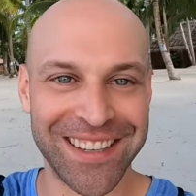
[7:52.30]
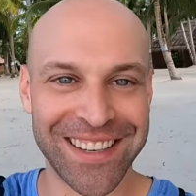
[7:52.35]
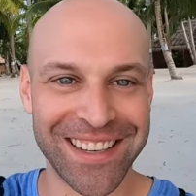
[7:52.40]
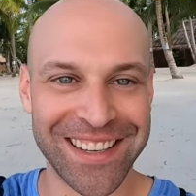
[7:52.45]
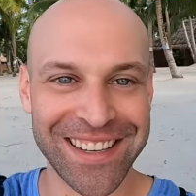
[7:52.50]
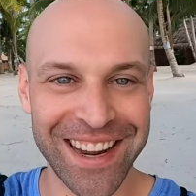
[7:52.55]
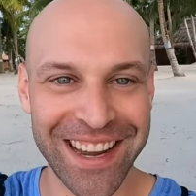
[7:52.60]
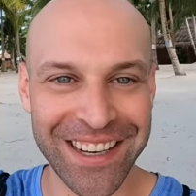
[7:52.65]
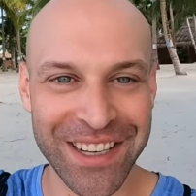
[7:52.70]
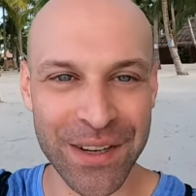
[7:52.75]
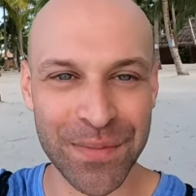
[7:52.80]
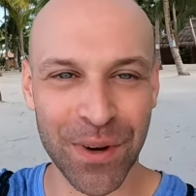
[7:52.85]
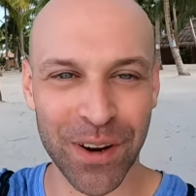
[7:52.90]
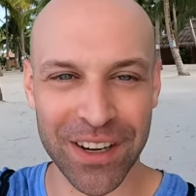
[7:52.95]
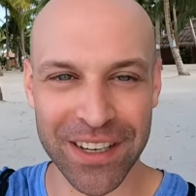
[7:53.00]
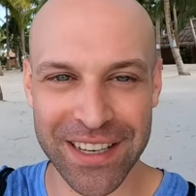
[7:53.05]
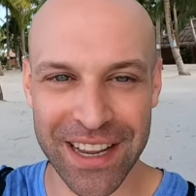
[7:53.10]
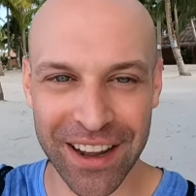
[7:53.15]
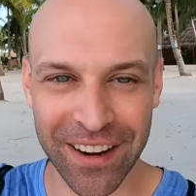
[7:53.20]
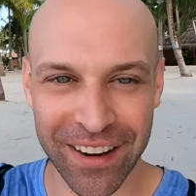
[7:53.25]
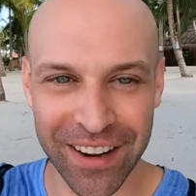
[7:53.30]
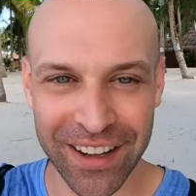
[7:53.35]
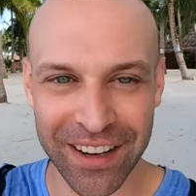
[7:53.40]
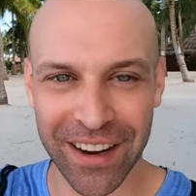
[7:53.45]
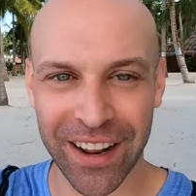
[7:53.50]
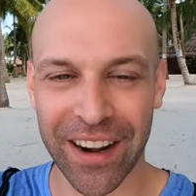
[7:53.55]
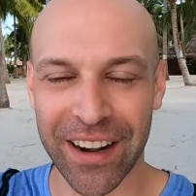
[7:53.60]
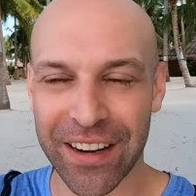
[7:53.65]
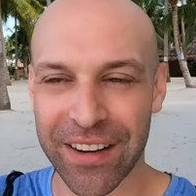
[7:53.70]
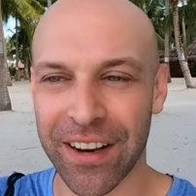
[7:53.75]
a sketchy part of town,
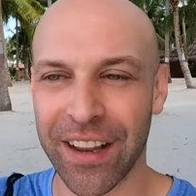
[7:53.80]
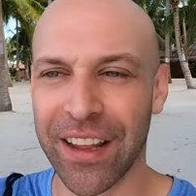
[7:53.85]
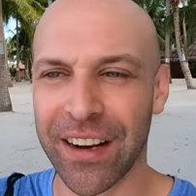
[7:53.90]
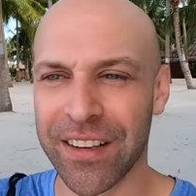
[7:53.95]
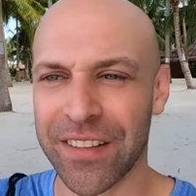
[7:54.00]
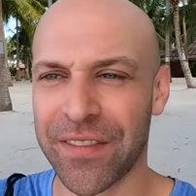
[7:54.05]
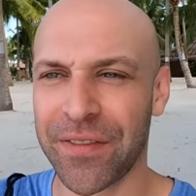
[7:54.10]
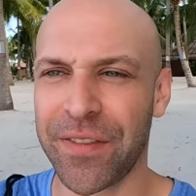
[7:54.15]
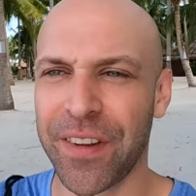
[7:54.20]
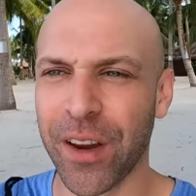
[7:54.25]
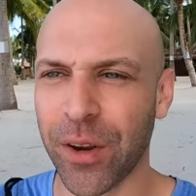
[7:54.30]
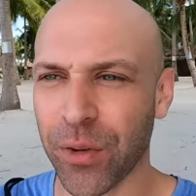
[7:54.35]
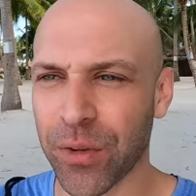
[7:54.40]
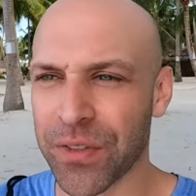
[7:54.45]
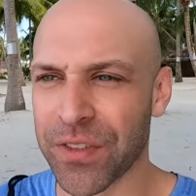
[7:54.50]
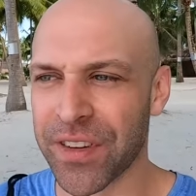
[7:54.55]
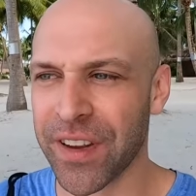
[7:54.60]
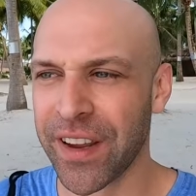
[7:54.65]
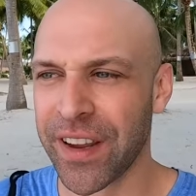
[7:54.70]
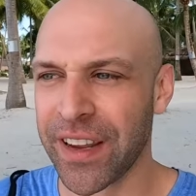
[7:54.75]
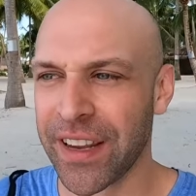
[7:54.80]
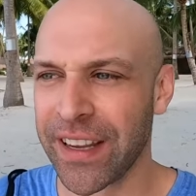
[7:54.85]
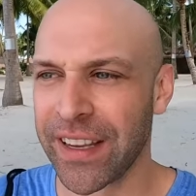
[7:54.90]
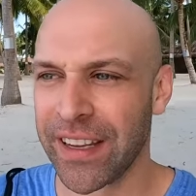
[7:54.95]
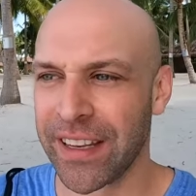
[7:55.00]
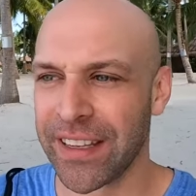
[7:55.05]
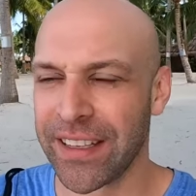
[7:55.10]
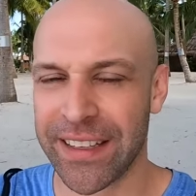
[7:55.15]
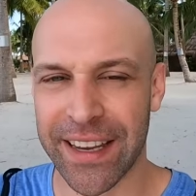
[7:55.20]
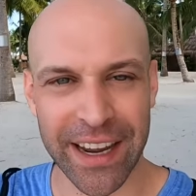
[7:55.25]
and it feels
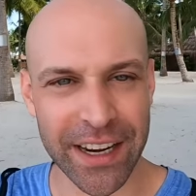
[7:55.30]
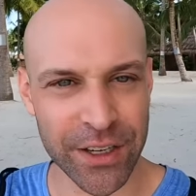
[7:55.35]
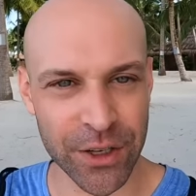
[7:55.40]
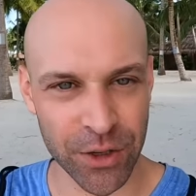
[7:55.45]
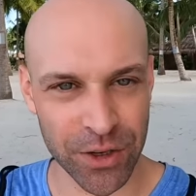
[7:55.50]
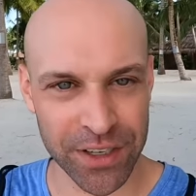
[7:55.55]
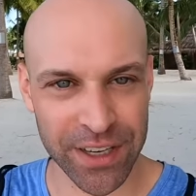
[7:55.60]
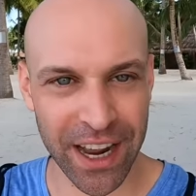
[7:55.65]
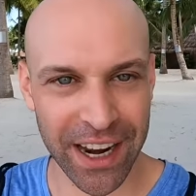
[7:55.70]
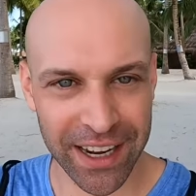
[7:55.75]
dangerous.